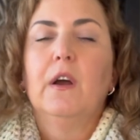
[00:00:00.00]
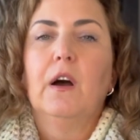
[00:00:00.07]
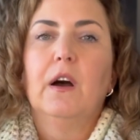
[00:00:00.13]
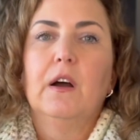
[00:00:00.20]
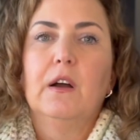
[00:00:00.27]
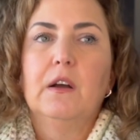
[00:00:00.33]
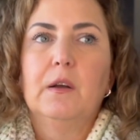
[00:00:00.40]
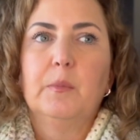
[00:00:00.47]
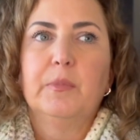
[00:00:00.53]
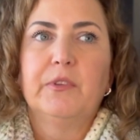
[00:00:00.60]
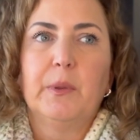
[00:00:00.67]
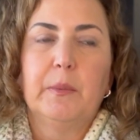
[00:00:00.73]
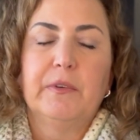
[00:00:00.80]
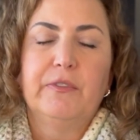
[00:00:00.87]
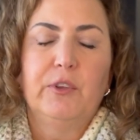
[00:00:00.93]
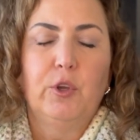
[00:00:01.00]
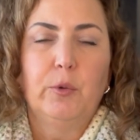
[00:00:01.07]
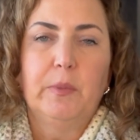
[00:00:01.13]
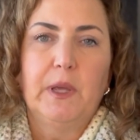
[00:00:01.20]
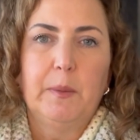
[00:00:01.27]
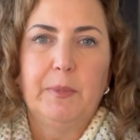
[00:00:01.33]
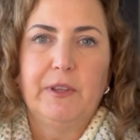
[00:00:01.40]
Some of you
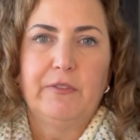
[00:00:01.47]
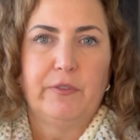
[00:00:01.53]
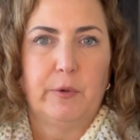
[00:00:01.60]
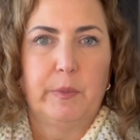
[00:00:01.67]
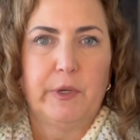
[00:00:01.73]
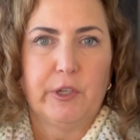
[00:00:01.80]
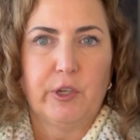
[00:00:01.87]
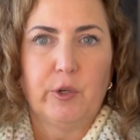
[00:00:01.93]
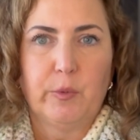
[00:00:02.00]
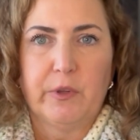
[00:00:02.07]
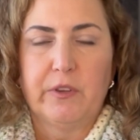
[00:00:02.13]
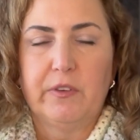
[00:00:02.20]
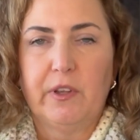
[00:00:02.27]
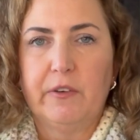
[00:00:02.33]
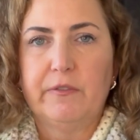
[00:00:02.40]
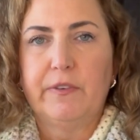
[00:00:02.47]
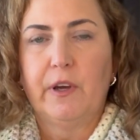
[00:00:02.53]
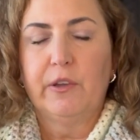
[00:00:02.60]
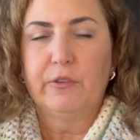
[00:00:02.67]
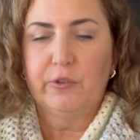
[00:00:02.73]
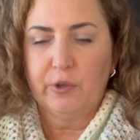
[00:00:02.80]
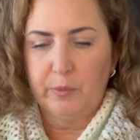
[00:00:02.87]
may be familiar with Sutton
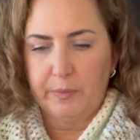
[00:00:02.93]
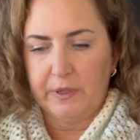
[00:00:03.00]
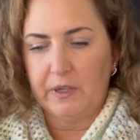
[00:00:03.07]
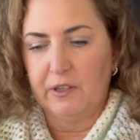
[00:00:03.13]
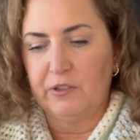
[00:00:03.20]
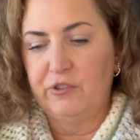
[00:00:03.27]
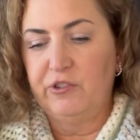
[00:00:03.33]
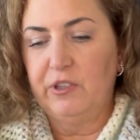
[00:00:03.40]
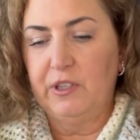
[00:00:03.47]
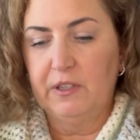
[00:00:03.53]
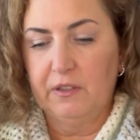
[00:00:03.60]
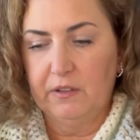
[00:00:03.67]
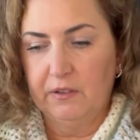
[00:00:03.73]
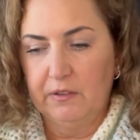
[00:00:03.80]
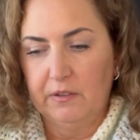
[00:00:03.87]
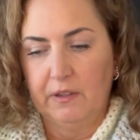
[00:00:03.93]
Foster because she is